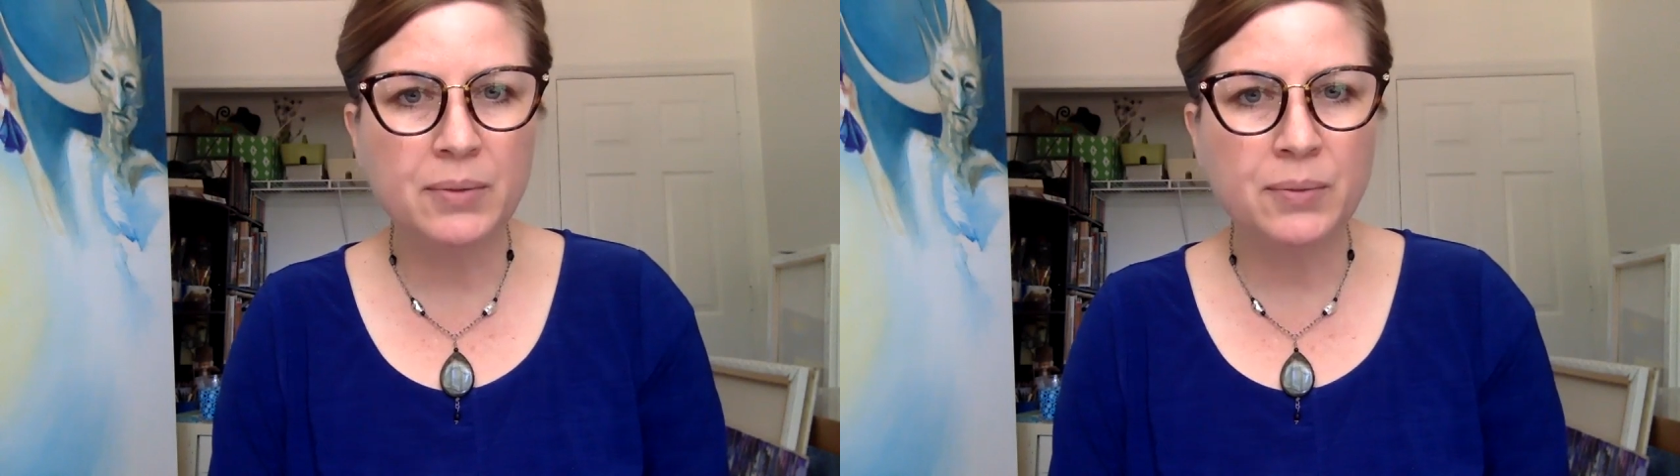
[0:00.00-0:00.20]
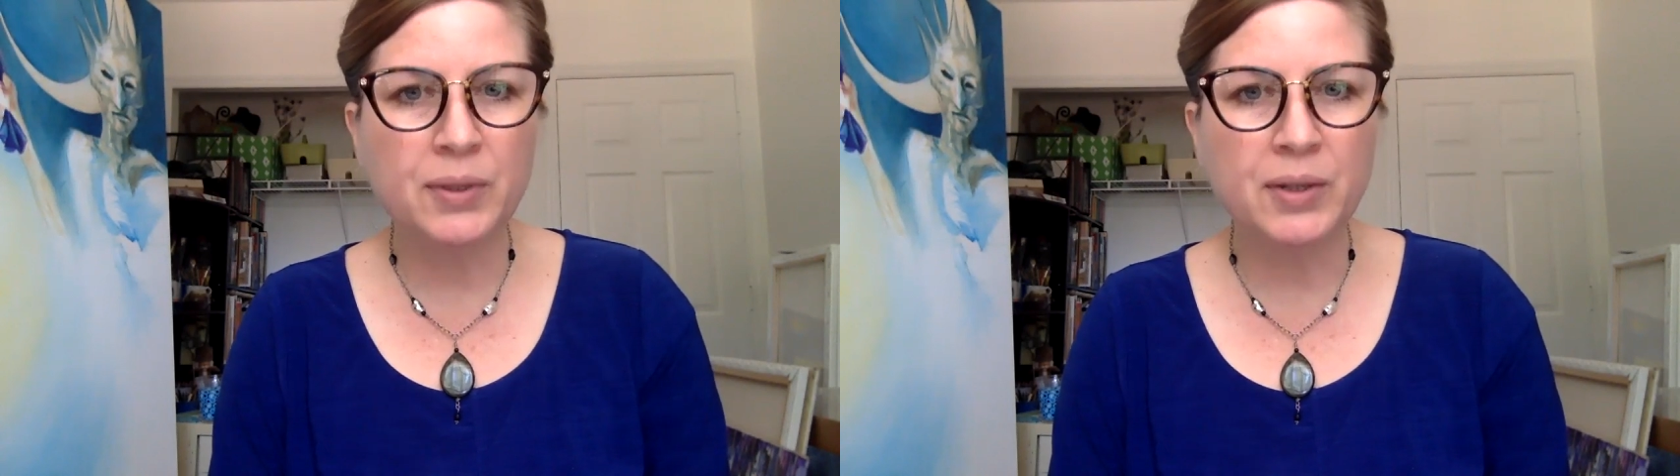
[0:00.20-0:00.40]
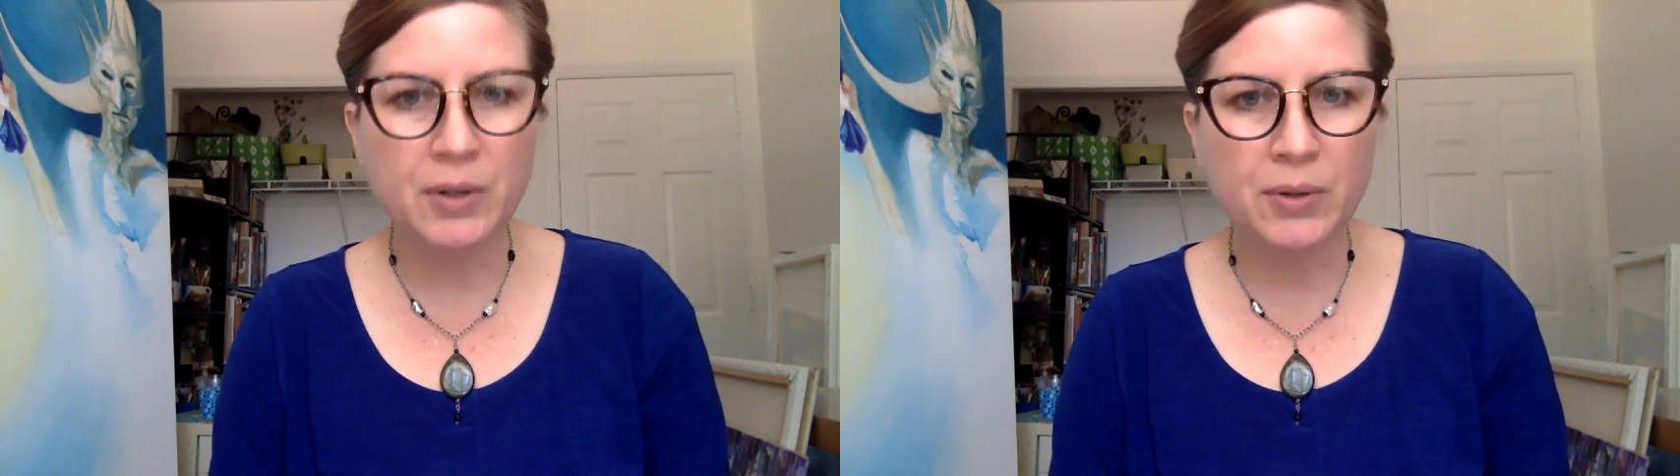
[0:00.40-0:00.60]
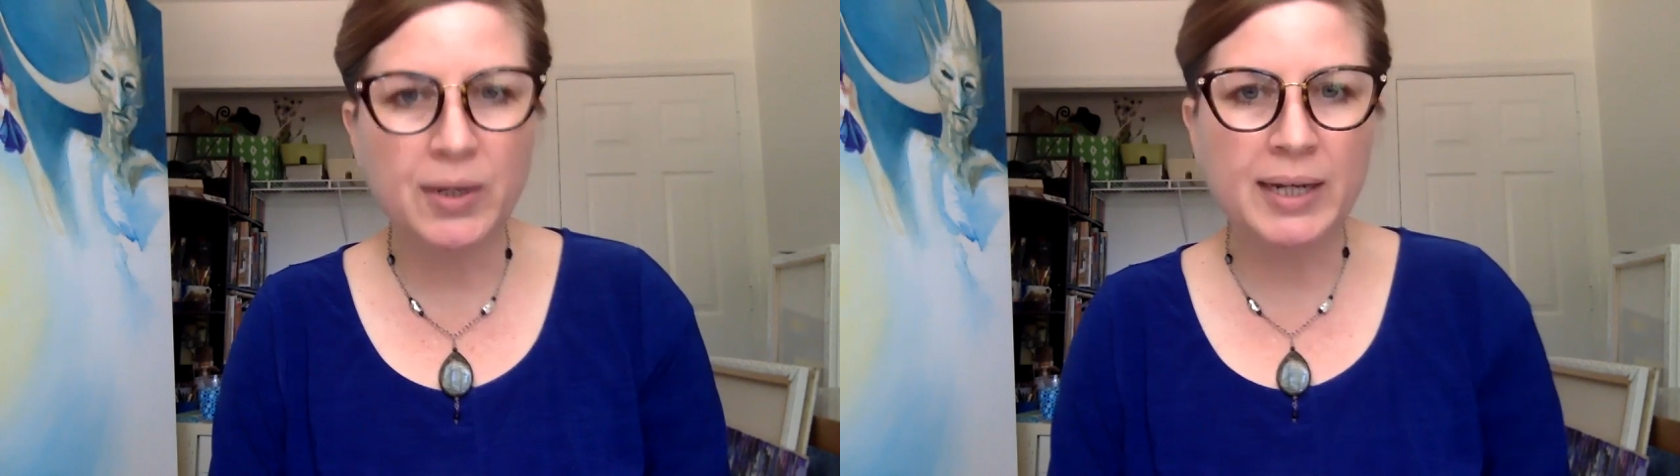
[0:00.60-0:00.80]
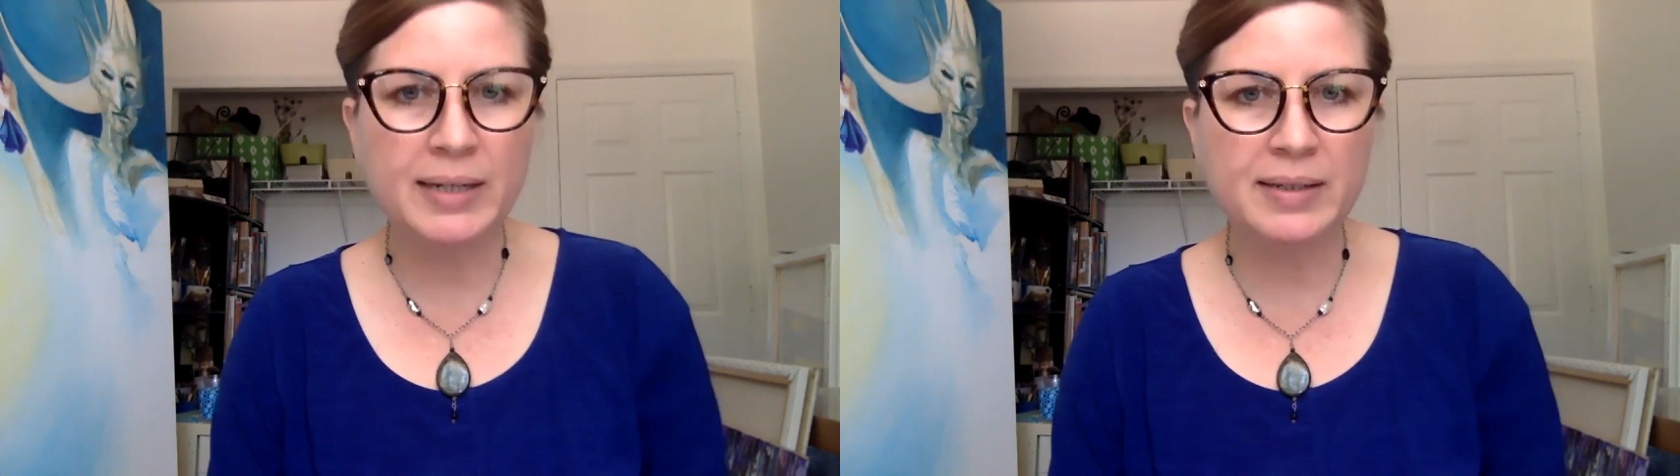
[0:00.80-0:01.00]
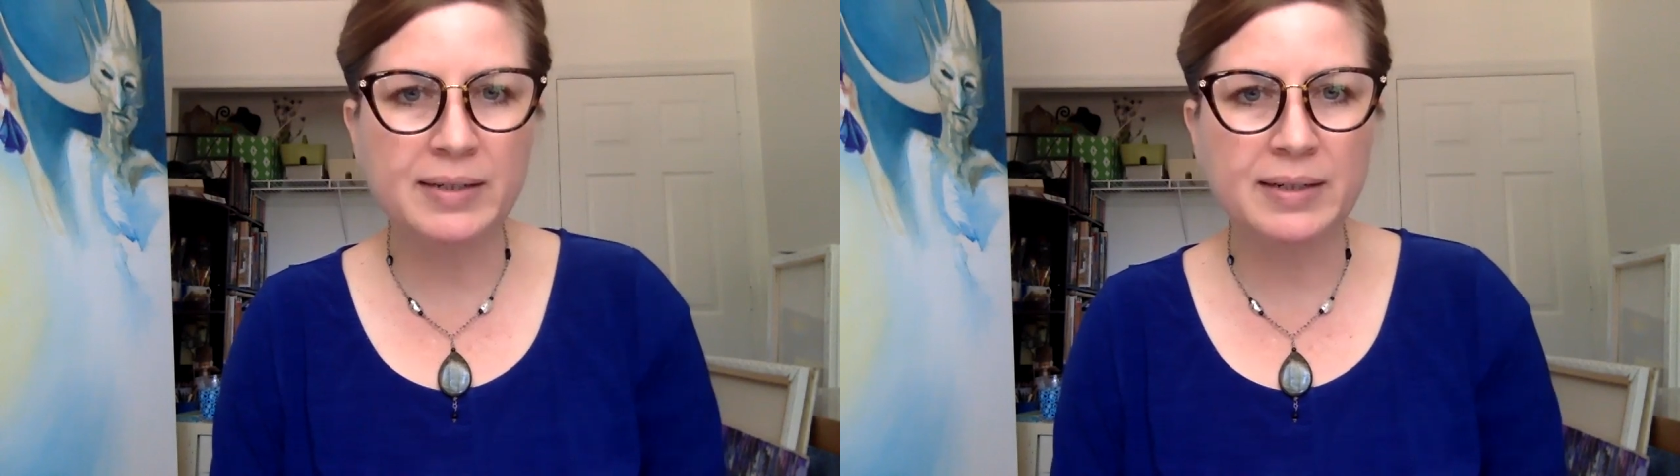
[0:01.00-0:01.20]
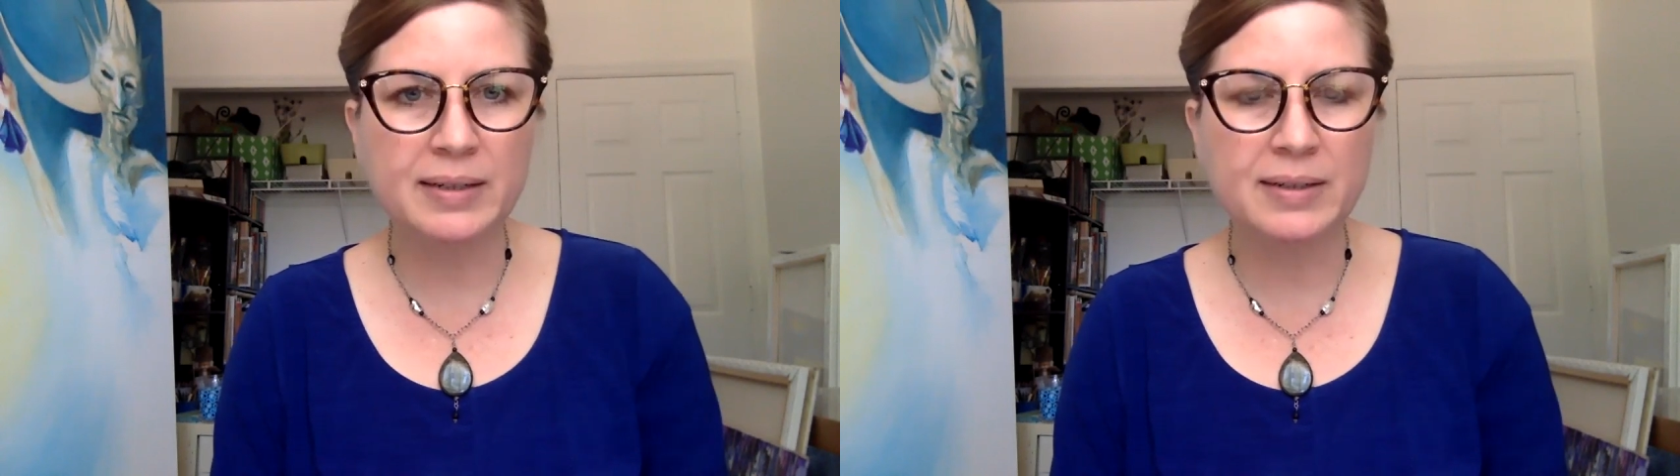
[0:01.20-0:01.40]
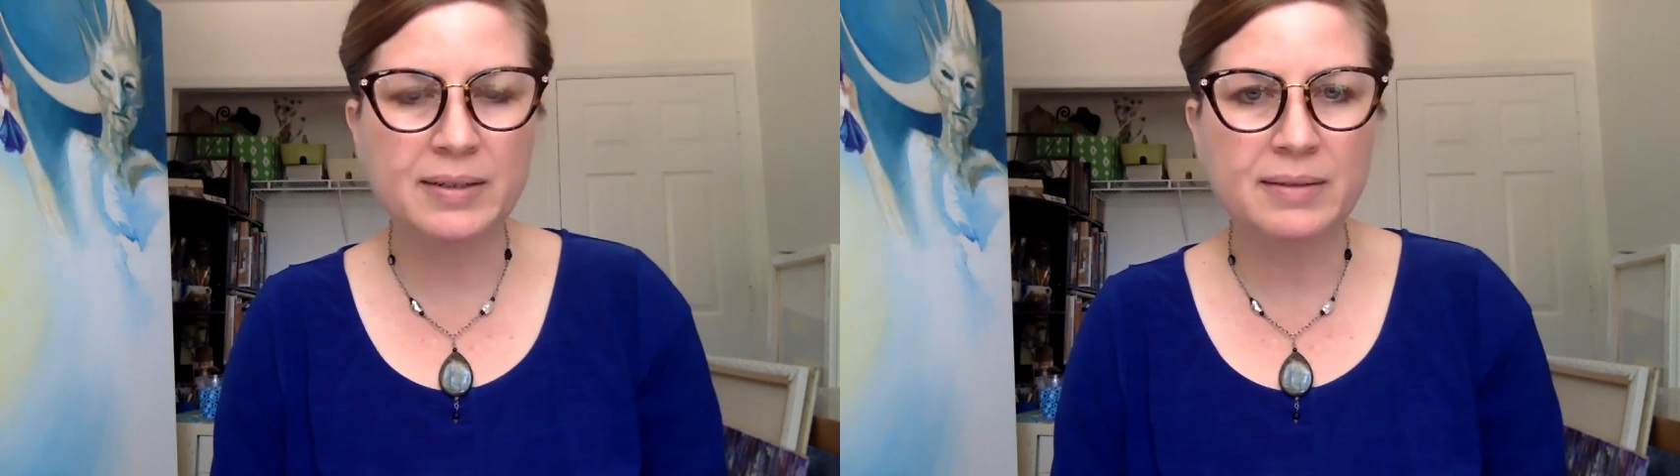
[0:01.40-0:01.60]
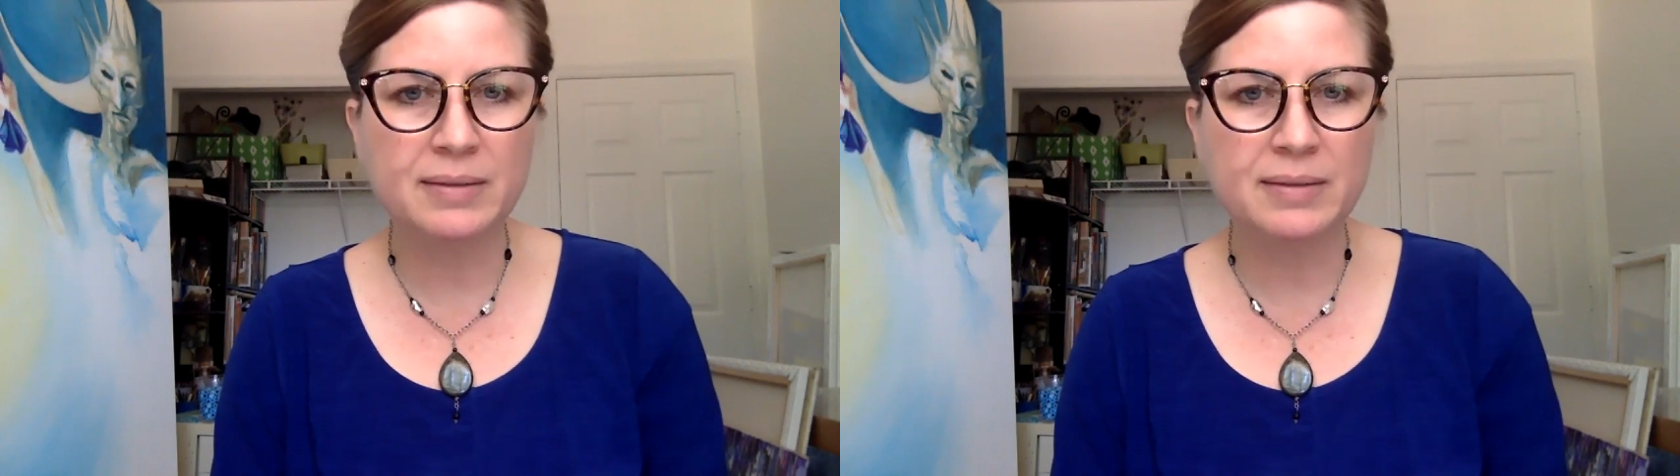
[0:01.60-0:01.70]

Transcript: with no eyesight,